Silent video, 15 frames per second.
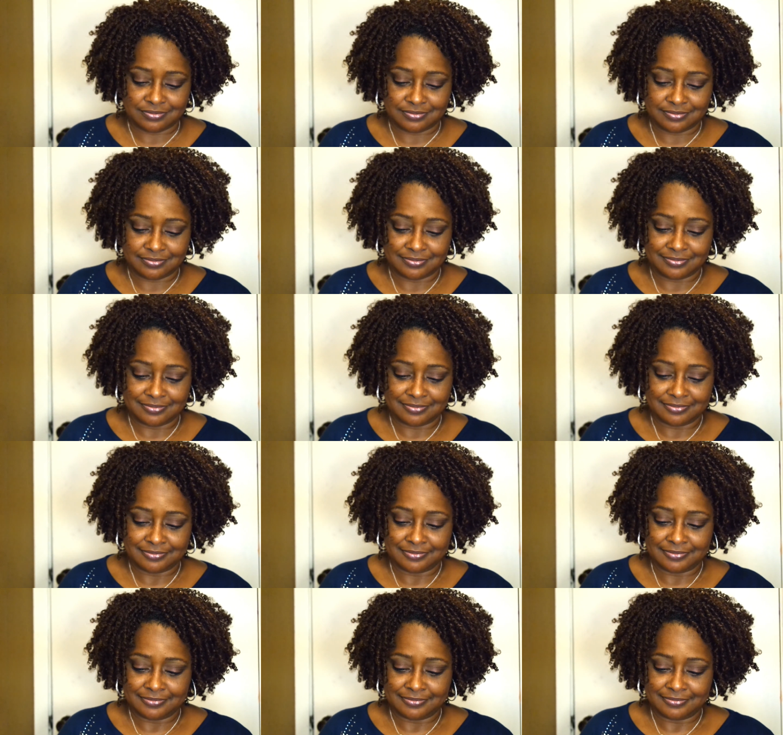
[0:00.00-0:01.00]

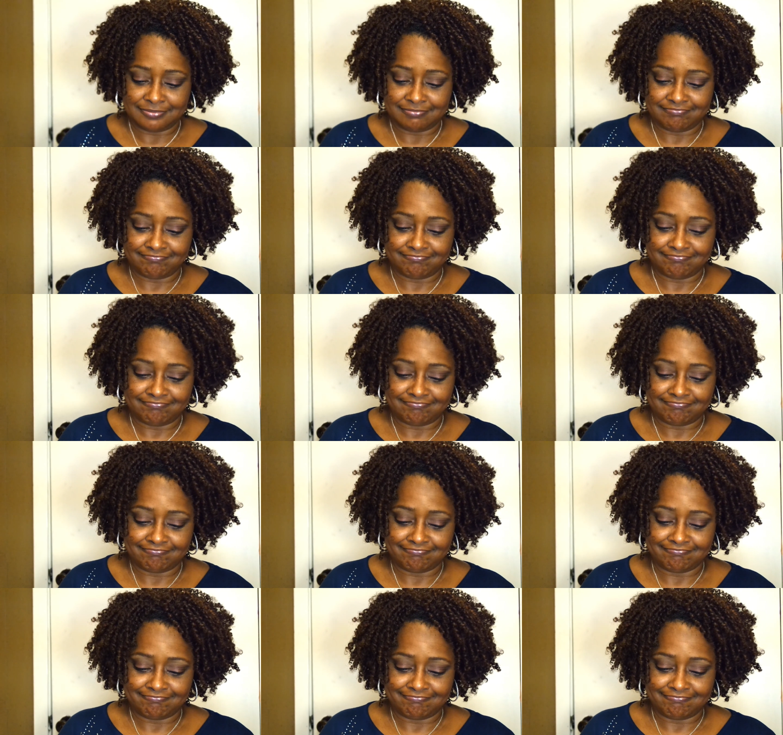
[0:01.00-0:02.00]

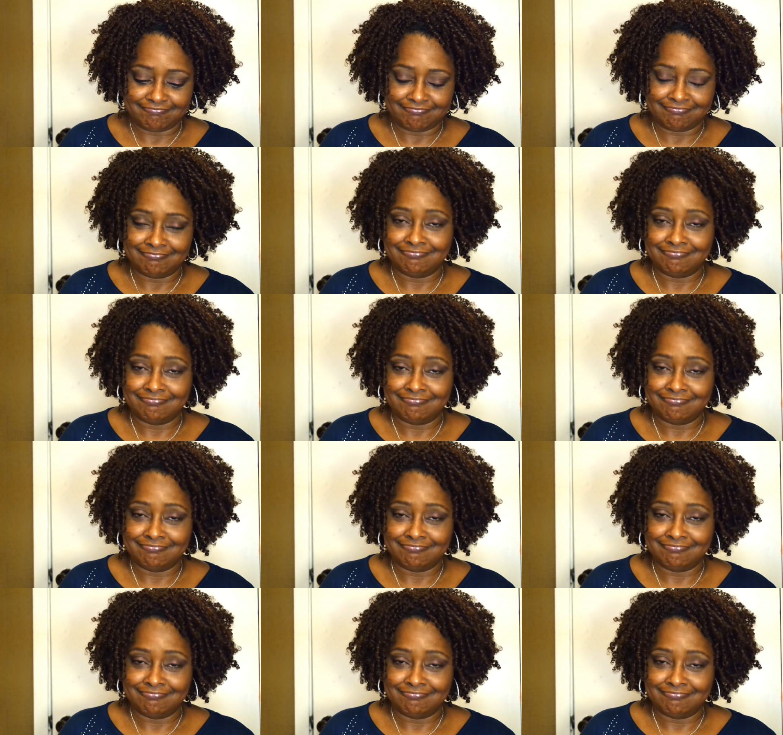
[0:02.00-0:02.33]
Nobody speaks.